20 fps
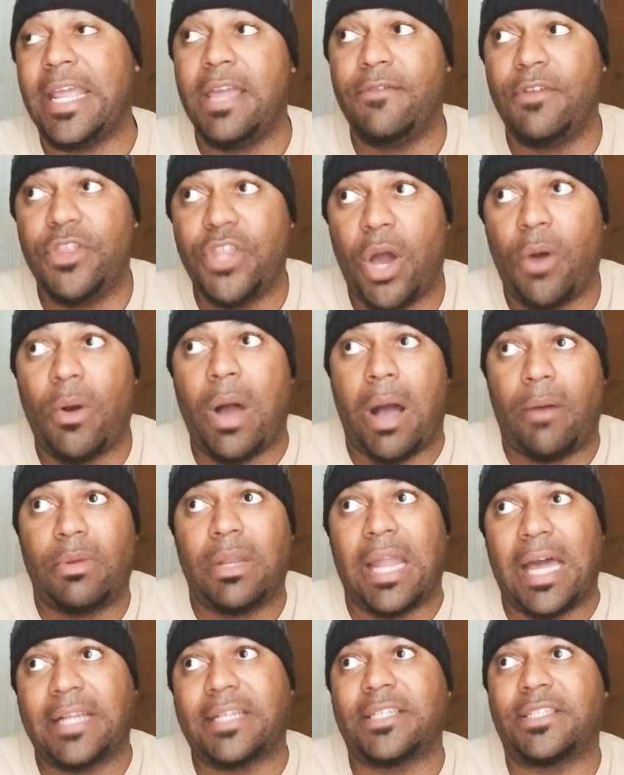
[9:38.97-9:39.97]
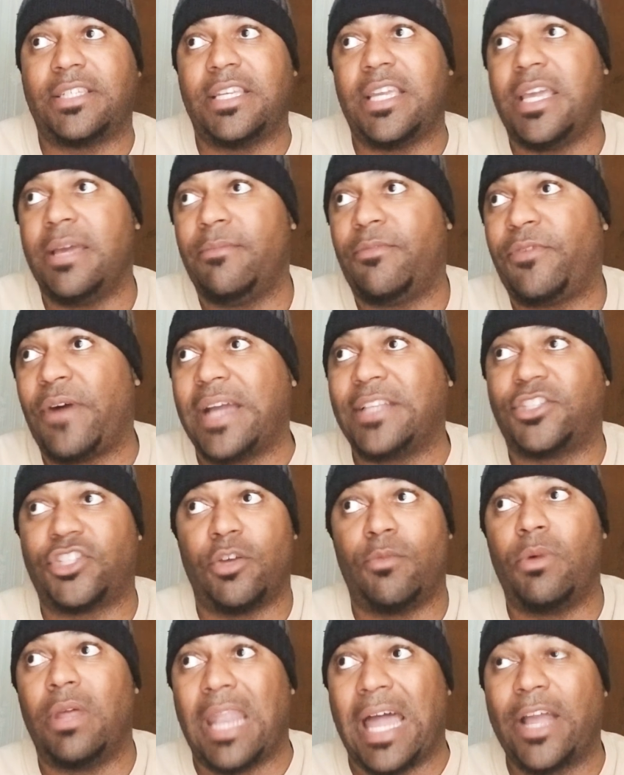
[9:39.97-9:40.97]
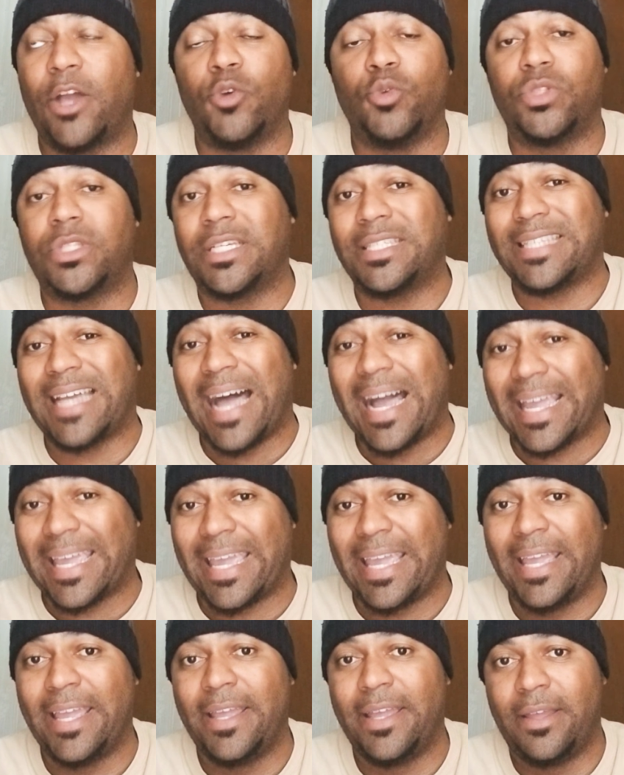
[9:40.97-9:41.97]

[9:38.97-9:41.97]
Even though I would like to see him fight someone like Uskatagi.